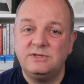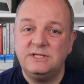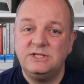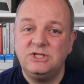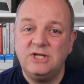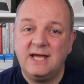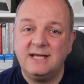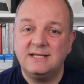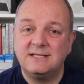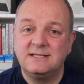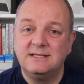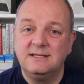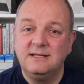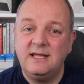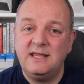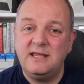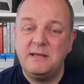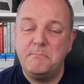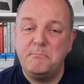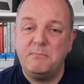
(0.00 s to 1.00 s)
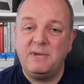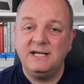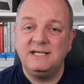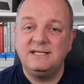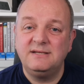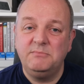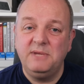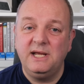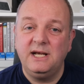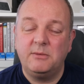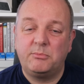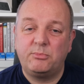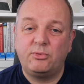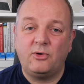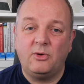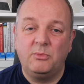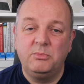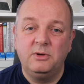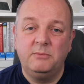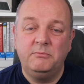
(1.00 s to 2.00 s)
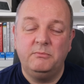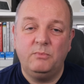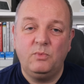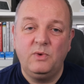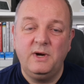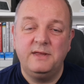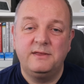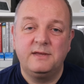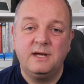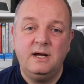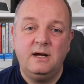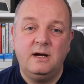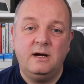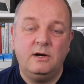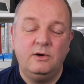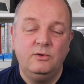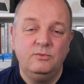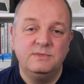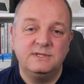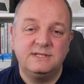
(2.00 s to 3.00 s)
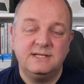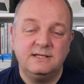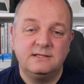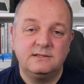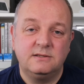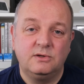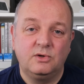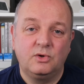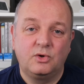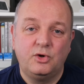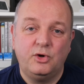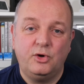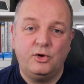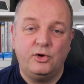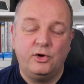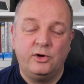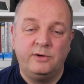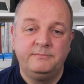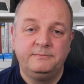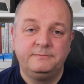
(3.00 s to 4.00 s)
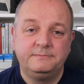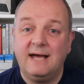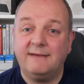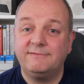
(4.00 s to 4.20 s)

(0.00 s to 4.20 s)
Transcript: suggests that there might have been a problem with Home Assistant Core.